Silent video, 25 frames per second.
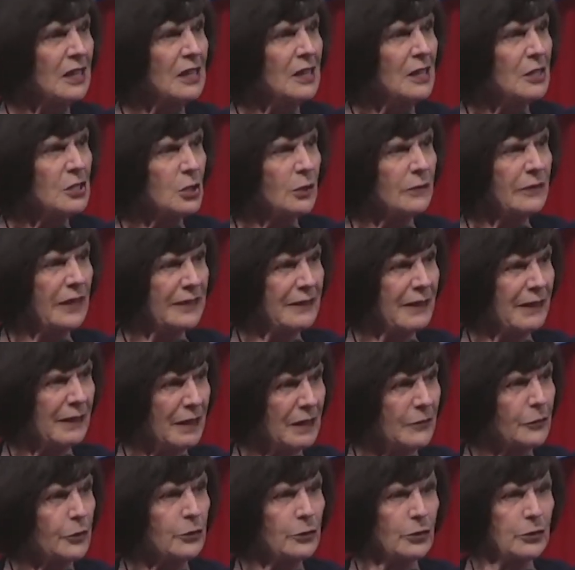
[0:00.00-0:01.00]
so they can give
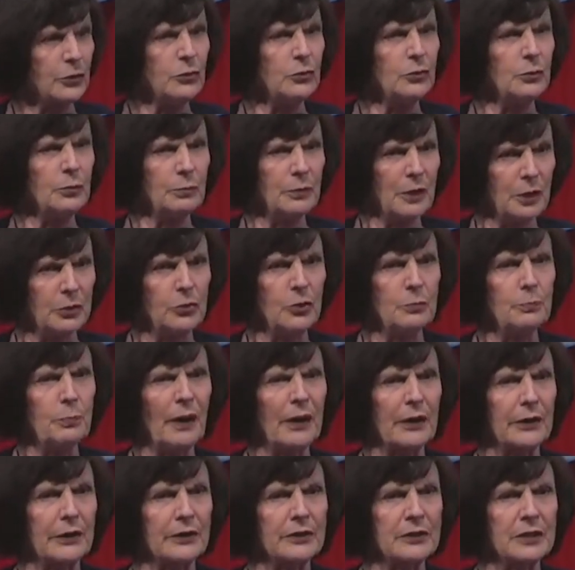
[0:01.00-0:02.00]
her a new
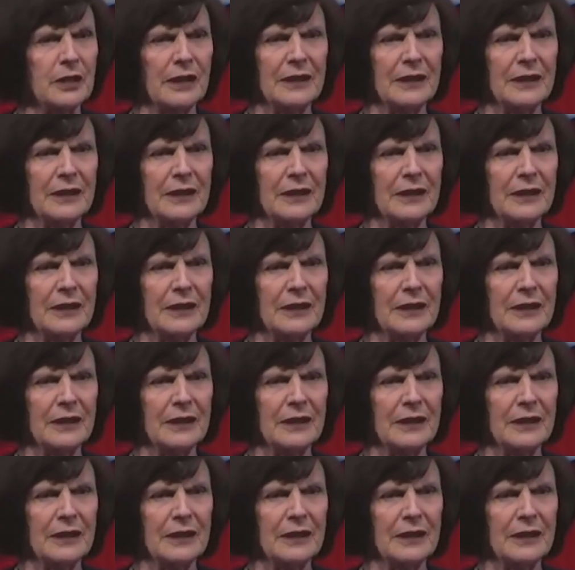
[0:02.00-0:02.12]
part.